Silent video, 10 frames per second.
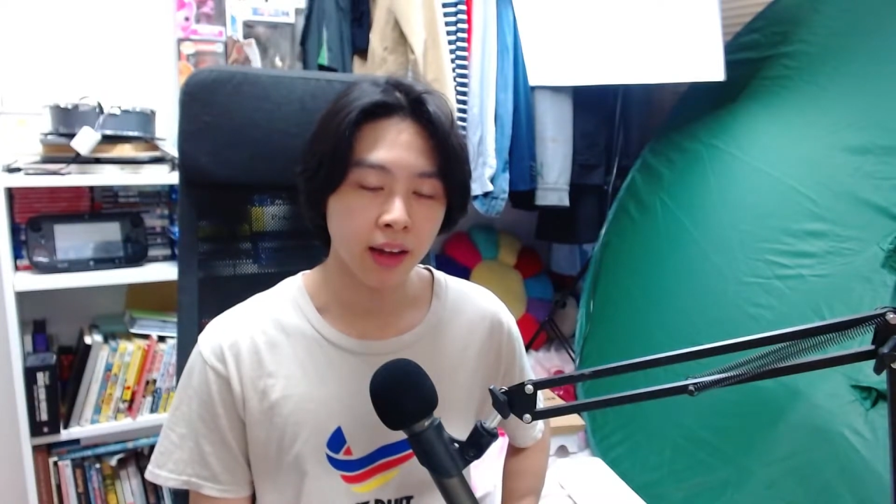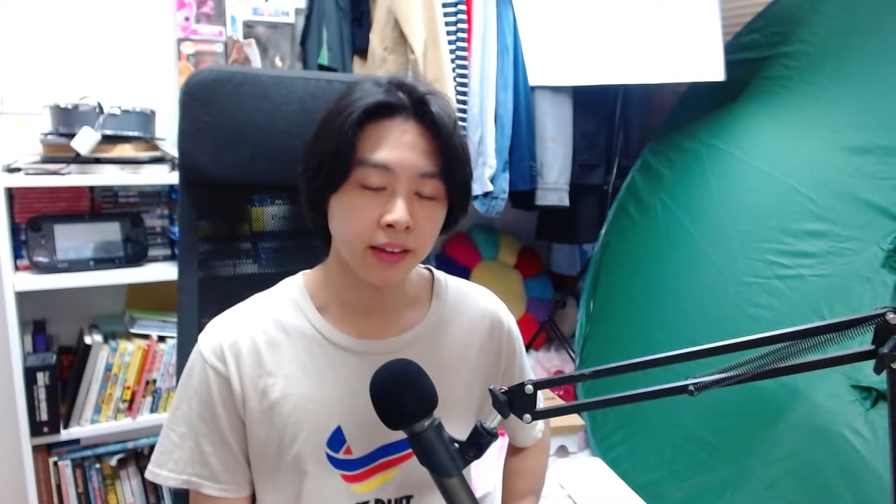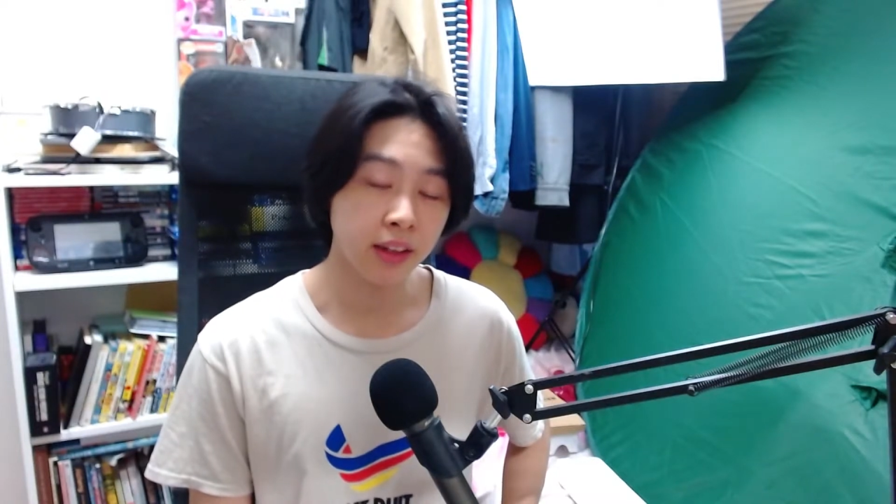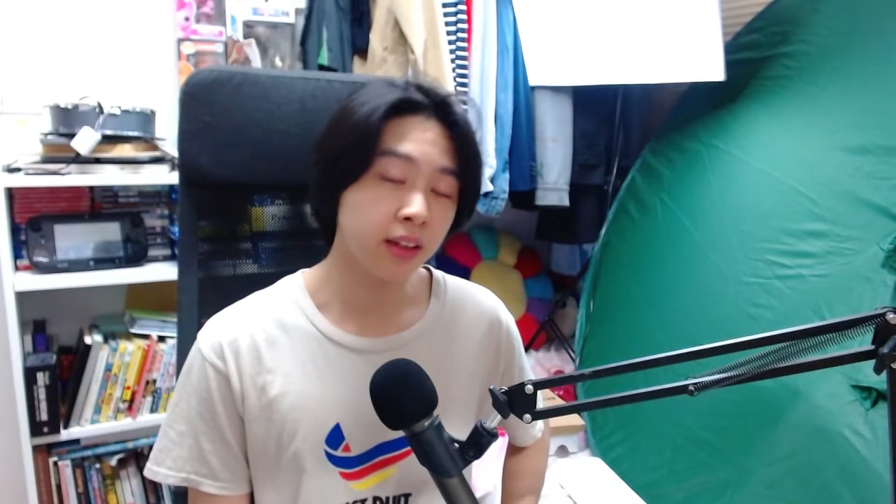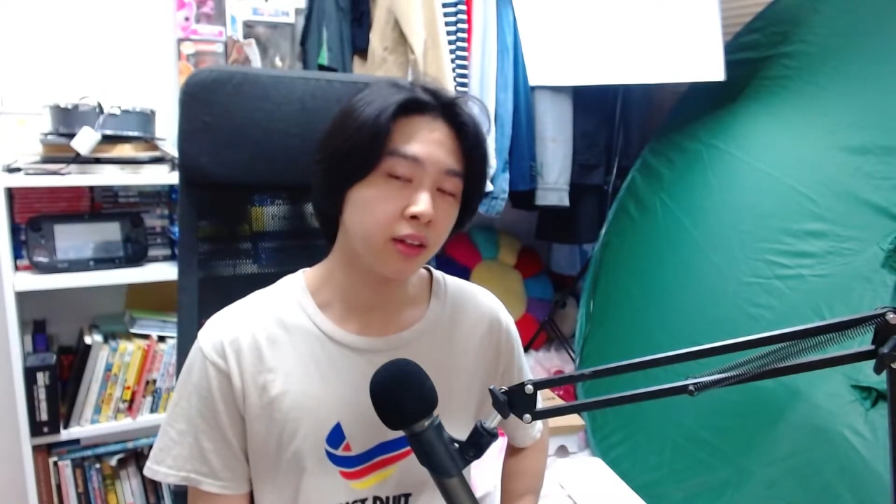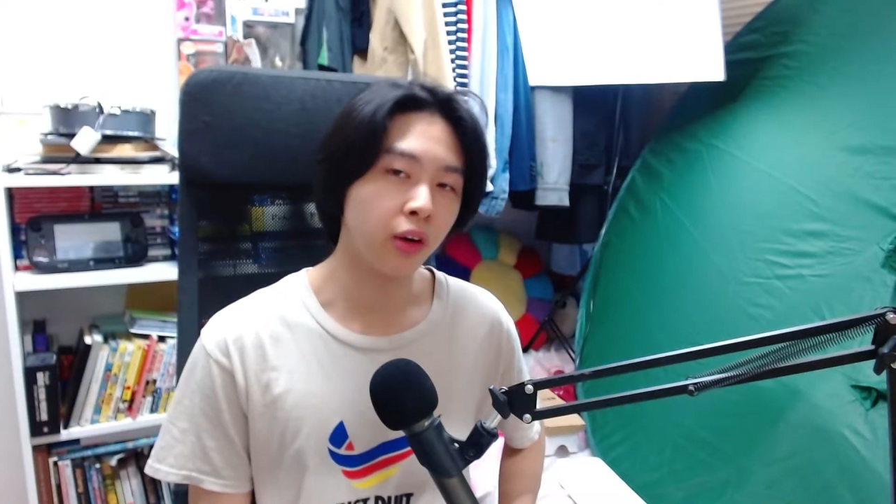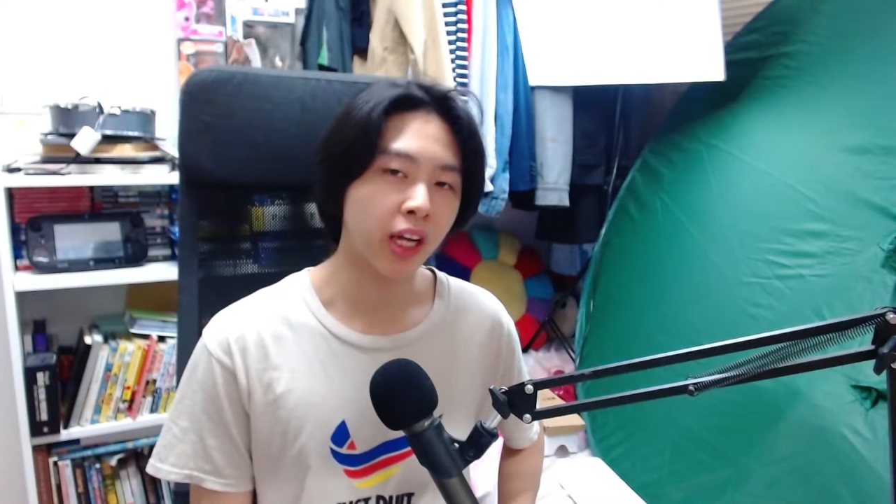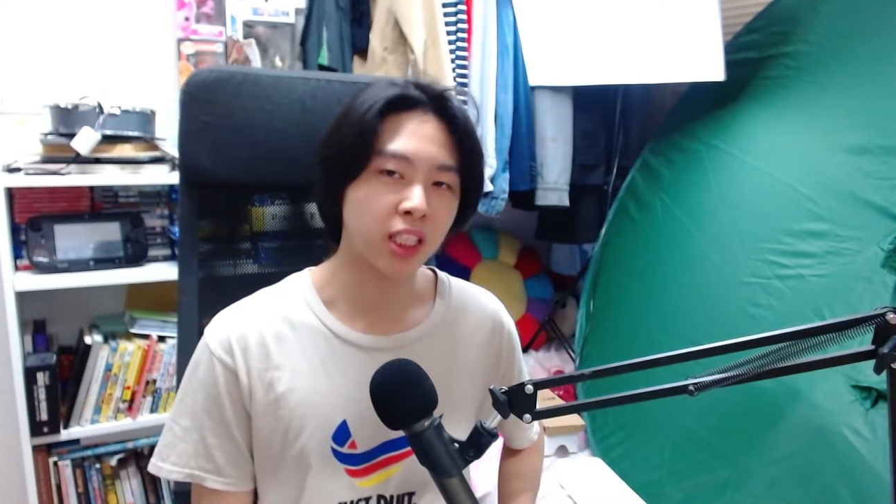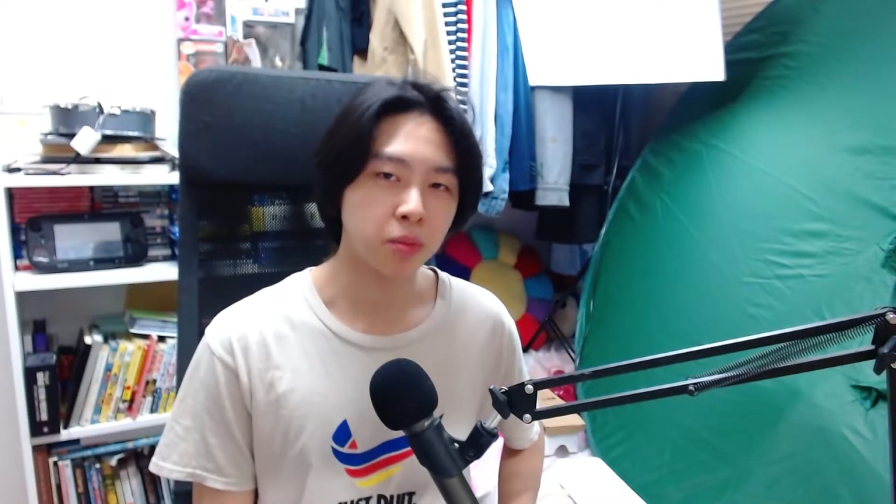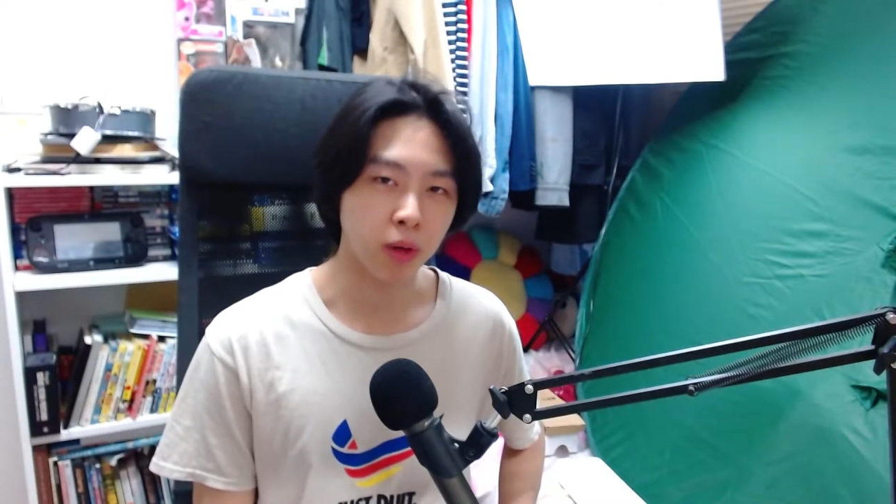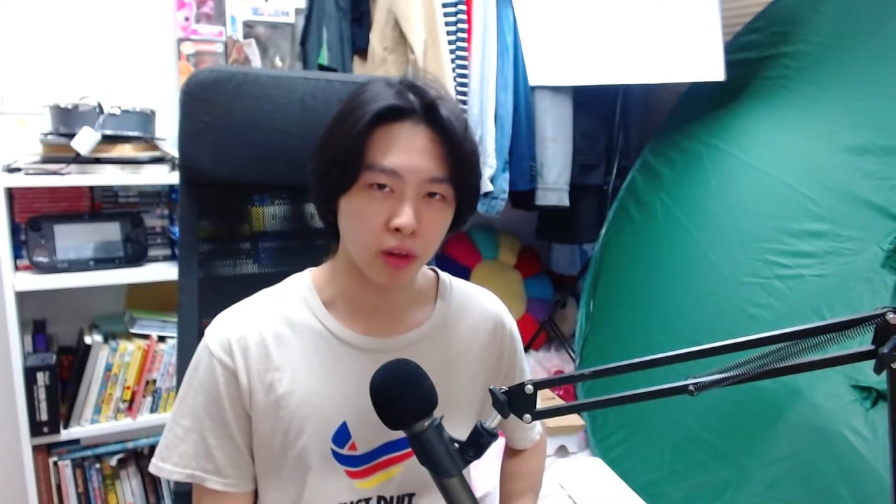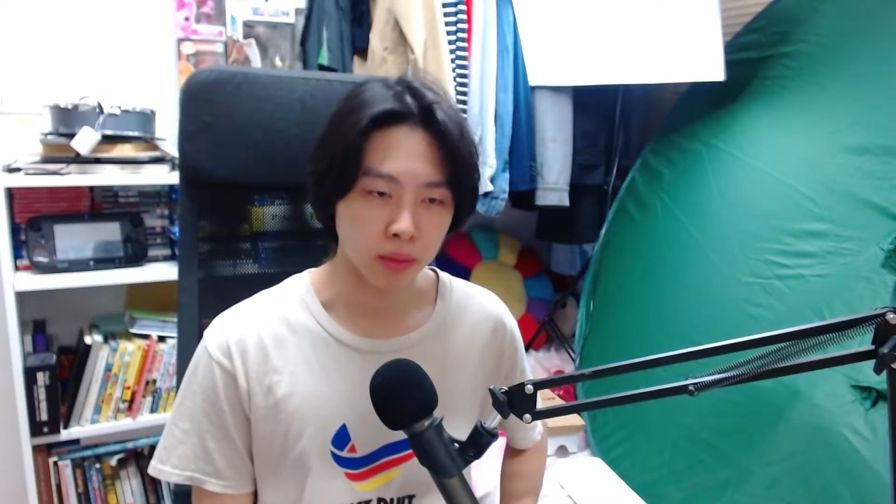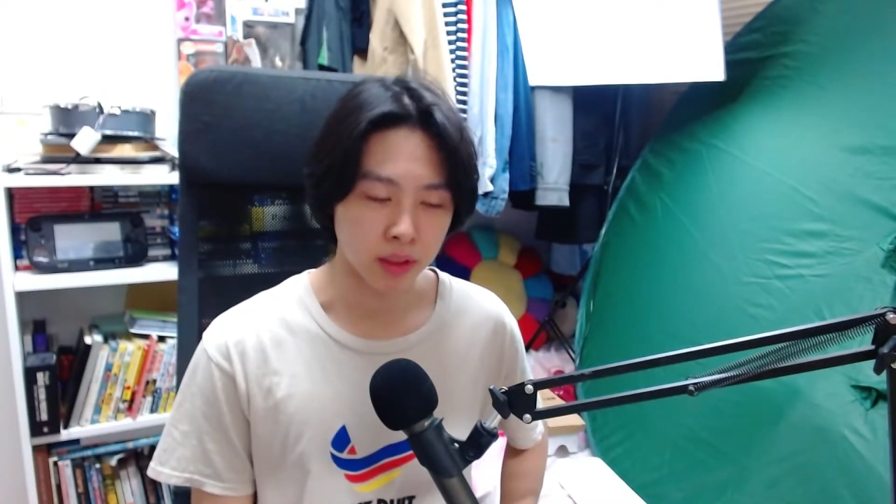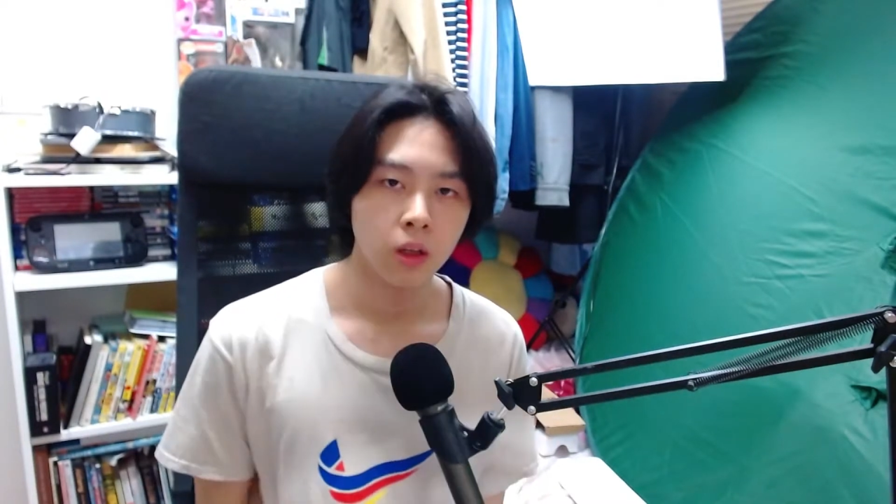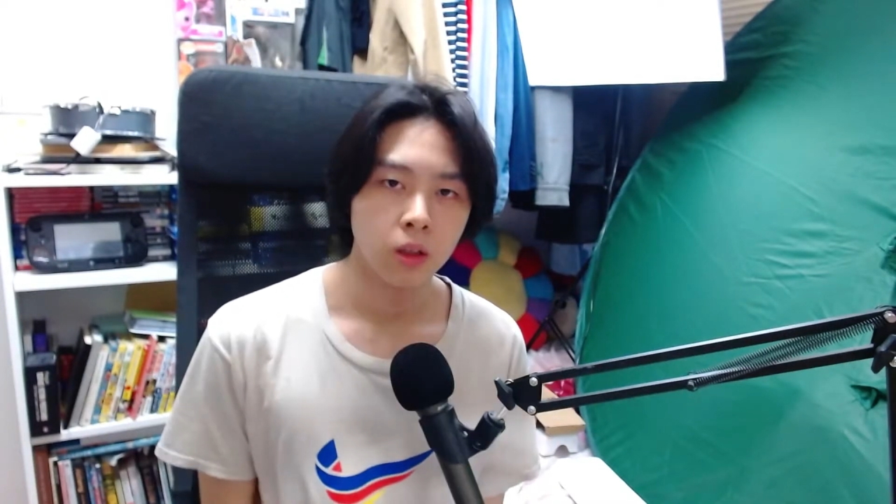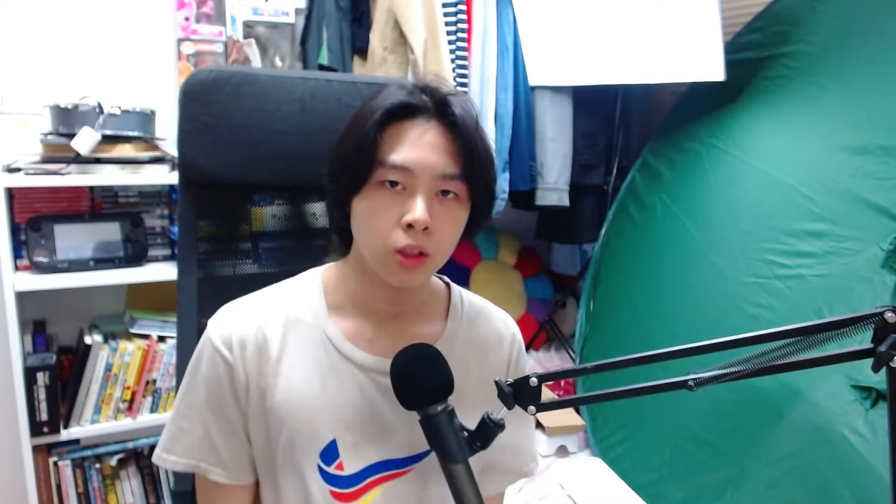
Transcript: did a little experiment.